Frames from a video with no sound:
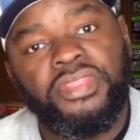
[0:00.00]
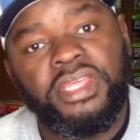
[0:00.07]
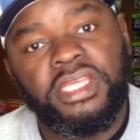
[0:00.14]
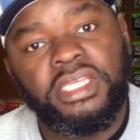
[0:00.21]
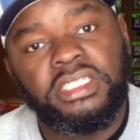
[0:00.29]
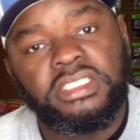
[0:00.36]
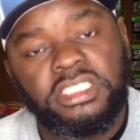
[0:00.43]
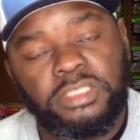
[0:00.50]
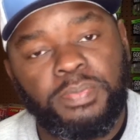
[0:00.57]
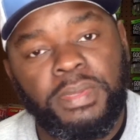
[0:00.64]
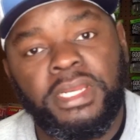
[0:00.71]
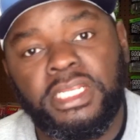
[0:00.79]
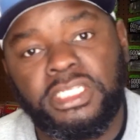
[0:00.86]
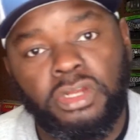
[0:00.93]
the
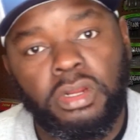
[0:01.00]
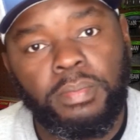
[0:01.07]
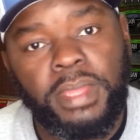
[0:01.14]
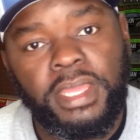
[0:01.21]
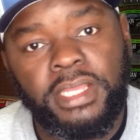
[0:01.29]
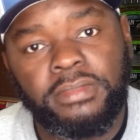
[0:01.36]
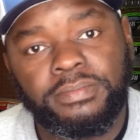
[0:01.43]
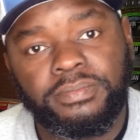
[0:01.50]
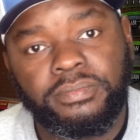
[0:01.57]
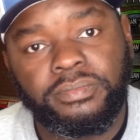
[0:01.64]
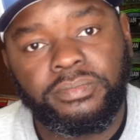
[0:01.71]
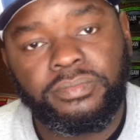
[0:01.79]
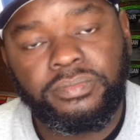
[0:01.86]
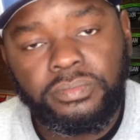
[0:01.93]
suspended jerk bait.
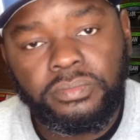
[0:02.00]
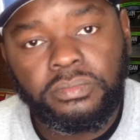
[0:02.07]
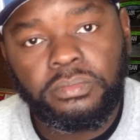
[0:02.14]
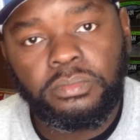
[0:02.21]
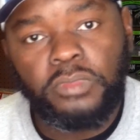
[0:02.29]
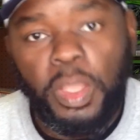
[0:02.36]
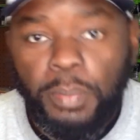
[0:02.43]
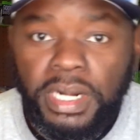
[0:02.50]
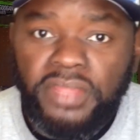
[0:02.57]
But